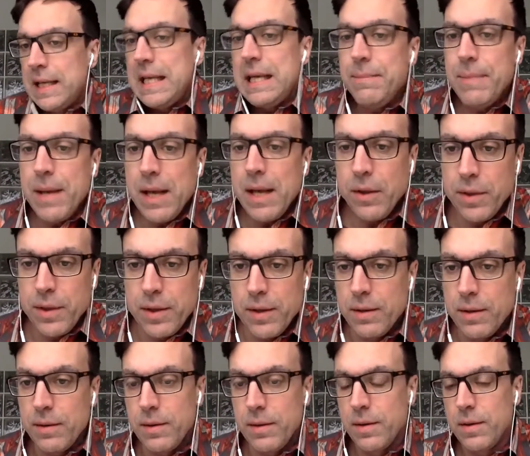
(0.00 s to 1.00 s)
Email
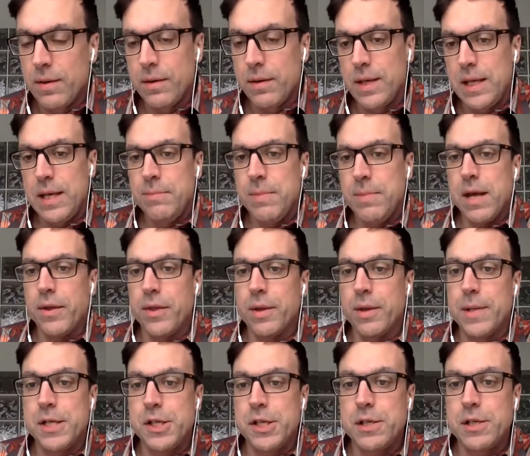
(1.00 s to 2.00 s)

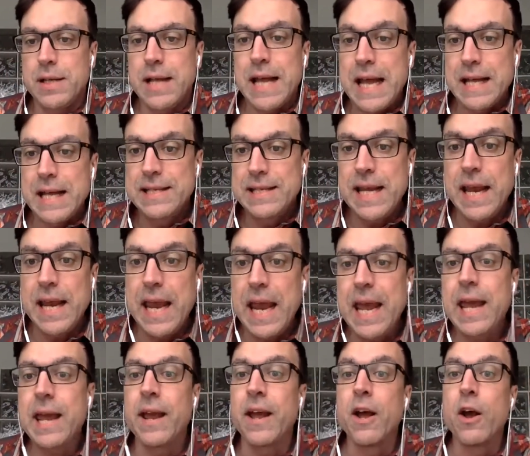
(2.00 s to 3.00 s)
them and just say,
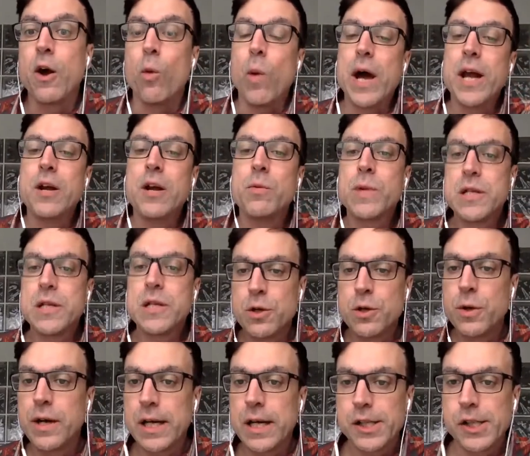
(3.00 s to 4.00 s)
hey, why don't we
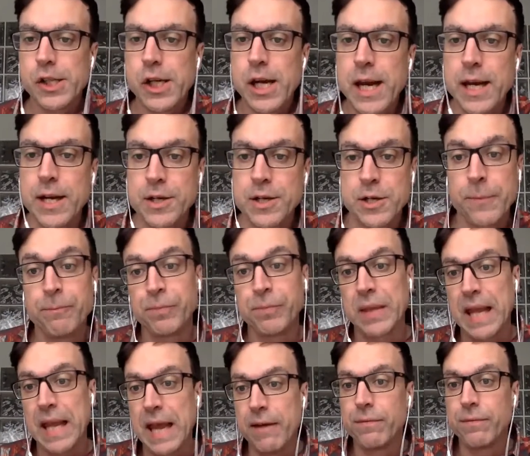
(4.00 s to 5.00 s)
do an exchange?
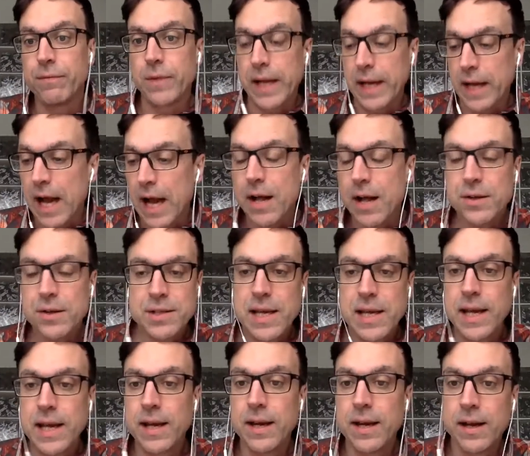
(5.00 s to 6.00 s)
I'll
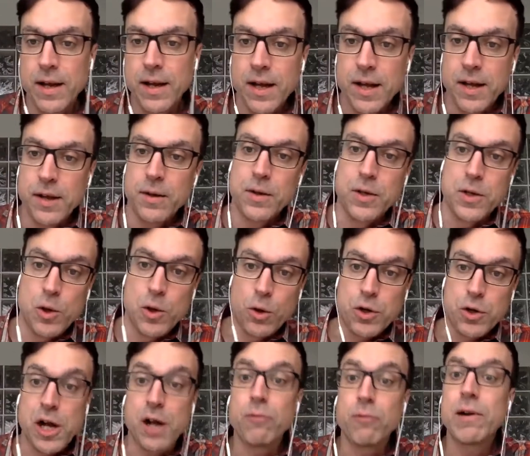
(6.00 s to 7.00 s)
say
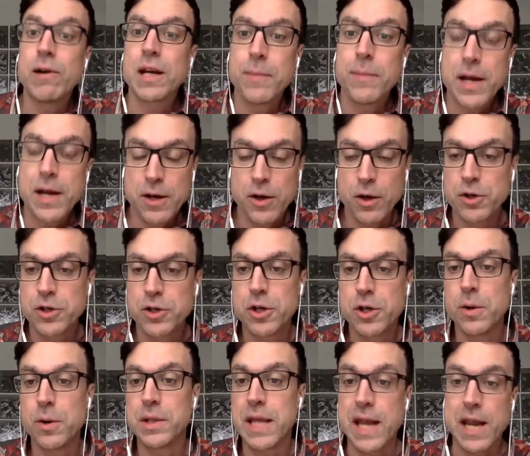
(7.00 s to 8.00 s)
I'll recommend your
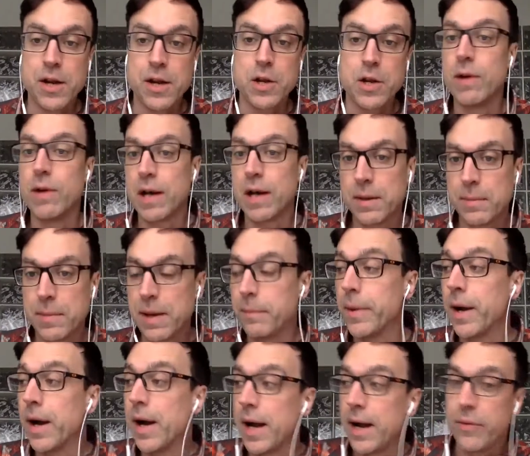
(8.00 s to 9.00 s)
show at the end, you recommend
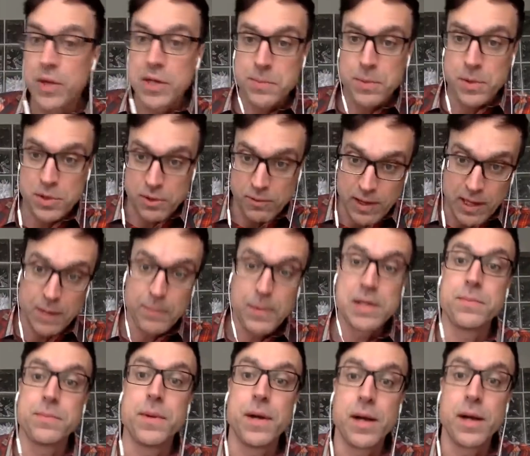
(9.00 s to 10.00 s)
mine, and this person
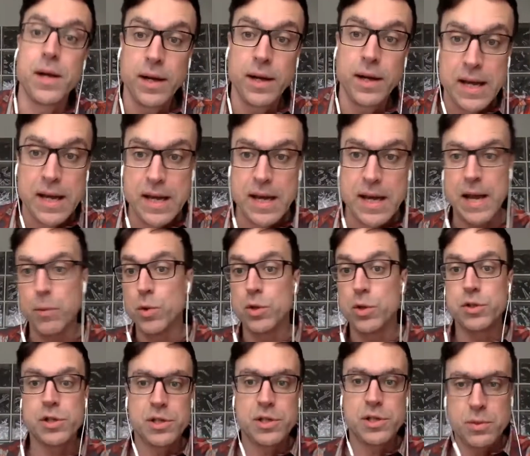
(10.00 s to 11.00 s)
recommends mine, and we'll
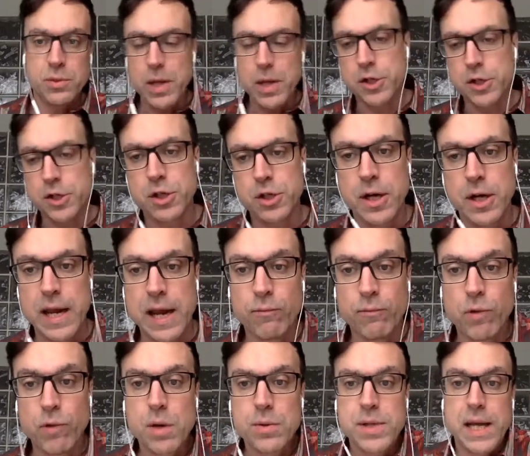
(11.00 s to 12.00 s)
just switch and
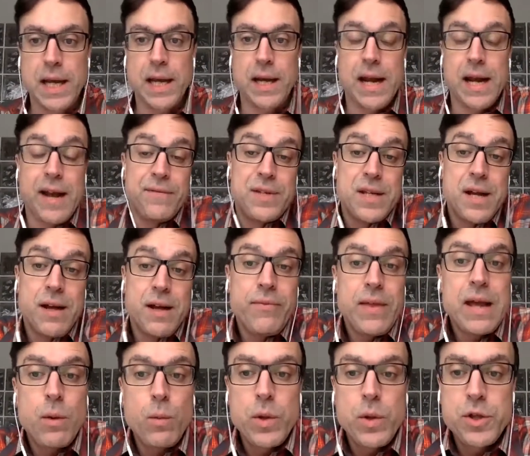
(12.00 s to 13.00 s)
rotate. I've done
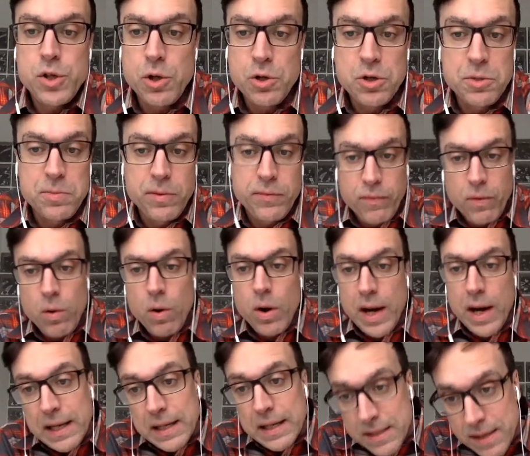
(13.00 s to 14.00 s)
that with shows before,
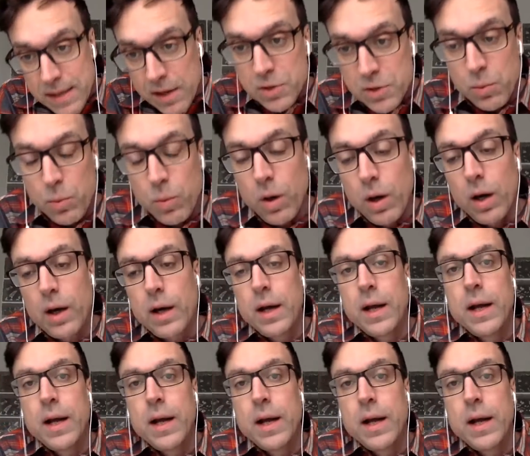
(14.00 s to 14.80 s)
and it does work.